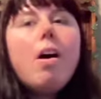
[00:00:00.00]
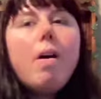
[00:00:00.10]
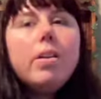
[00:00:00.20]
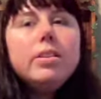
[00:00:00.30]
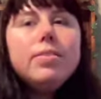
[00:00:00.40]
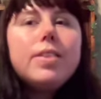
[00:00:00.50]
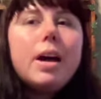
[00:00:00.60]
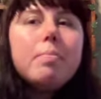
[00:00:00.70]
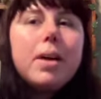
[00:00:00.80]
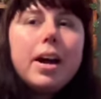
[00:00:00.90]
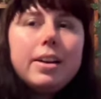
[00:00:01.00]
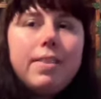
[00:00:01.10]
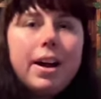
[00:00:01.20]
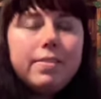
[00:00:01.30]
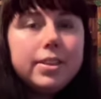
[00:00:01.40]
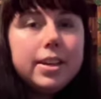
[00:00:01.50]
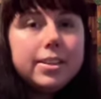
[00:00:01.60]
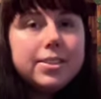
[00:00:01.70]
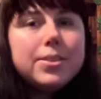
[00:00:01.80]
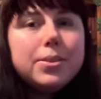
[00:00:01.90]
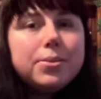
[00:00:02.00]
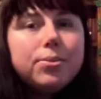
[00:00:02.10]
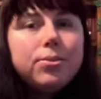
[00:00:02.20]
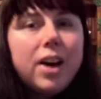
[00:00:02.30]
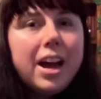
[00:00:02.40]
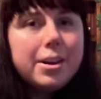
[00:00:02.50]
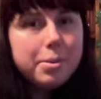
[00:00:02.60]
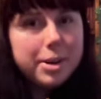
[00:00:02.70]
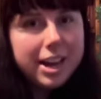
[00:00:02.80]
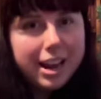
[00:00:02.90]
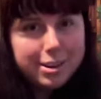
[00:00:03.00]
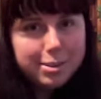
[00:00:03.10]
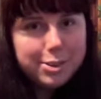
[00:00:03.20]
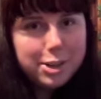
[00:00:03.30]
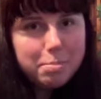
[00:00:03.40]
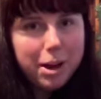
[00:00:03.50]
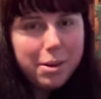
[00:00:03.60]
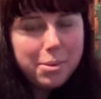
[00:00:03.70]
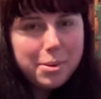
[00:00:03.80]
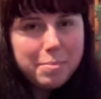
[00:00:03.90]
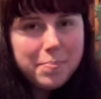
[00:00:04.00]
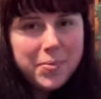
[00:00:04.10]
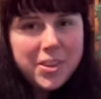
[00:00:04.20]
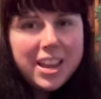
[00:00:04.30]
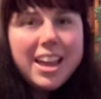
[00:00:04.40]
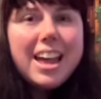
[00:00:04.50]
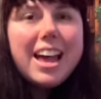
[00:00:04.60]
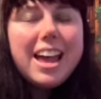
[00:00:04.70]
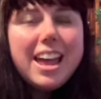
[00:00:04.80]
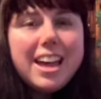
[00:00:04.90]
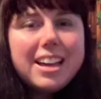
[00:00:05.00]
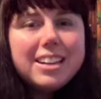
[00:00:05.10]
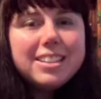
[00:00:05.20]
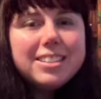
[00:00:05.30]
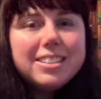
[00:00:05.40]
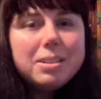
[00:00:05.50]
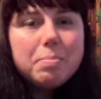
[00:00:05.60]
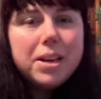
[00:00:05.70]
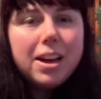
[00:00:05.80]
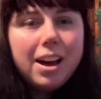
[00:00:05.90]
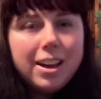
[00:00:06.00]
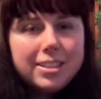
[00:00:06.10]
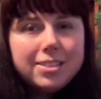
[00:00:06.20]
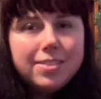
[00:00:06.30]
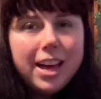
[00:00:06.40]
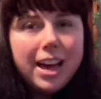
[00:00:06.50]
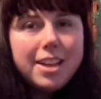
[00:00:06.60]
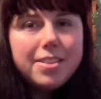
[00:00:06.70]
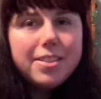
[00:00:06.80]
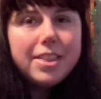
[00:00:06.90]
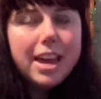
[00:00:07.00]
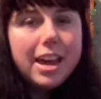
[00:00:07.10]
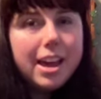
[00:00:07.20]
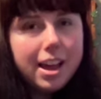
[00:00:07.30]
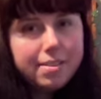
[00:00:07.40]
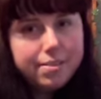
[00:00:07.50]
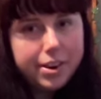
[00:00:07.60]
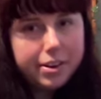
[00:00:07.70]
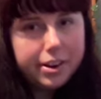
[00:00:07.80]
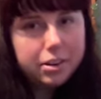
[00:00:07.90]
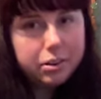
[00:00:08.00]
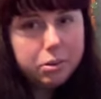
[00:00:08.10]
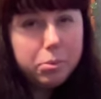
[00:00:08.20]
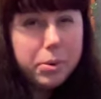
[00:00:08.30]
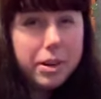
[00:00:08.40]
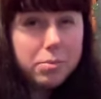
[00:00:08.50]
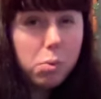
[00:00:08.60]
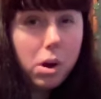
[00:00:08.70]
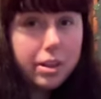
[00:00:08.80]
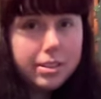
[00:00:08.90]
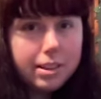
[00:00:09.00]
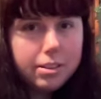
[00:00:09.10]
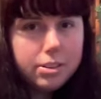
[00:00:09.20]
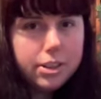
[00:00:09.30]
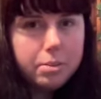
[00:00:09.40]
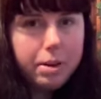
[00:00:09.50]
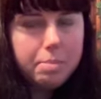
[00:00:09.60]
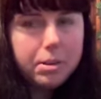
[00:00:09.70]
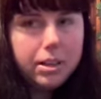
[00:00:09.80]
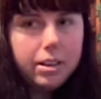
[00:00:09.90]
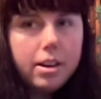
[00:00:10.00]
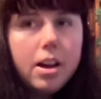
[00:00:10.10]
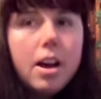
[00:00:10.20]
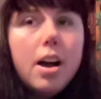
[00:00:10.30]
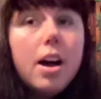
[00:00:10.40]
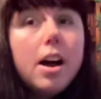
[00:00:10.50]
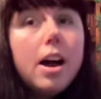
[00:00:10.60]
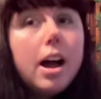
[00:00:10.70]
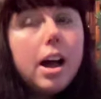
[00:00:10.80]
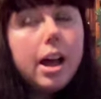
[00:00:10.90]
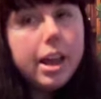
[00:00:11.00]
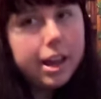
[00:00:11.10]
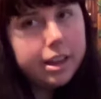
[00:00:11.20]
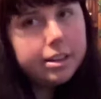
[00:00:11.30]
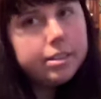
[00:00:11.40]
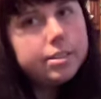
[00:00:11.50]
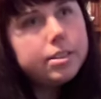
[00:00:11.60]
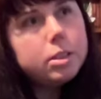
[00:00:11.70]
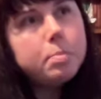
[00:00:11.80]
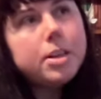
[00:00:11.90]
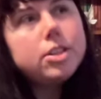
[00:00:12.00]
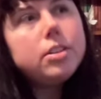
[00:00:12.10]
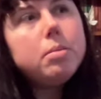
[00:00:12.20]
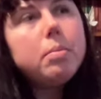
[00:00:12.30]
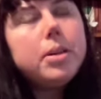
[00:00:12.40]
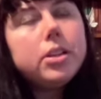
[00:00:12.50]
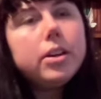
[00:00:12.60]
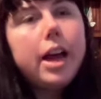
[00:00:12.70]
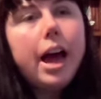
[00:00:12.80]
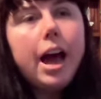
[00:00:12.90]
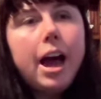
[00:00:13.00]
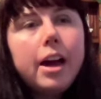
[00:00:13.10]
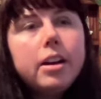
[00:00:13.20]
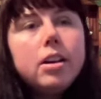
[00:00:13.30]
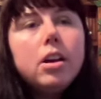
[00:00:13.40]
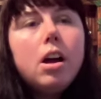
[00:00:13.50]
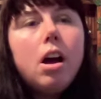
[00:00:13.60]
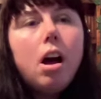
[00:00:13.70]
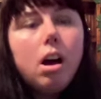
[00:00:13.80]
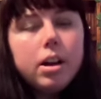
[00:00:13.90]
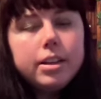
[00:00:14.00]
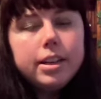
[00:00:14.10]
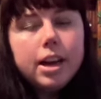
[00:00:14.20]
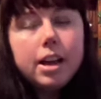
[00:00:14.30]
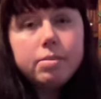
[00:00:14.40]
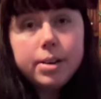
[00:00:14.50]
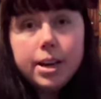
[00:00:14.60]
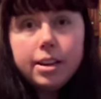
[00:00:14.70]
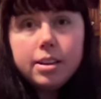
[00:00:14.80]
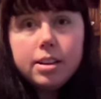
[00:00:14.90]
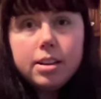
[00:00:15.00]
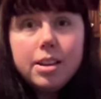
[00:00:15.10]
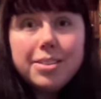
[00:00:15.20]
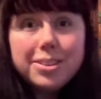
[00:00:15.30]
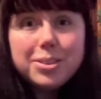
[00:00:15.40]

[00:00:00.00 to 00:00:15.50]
All of them kind of have this fiery energy about them. And because of that, they have very a Queen of Wands energy, in my opinion. And especially when we look at Anya and Rhiannon in their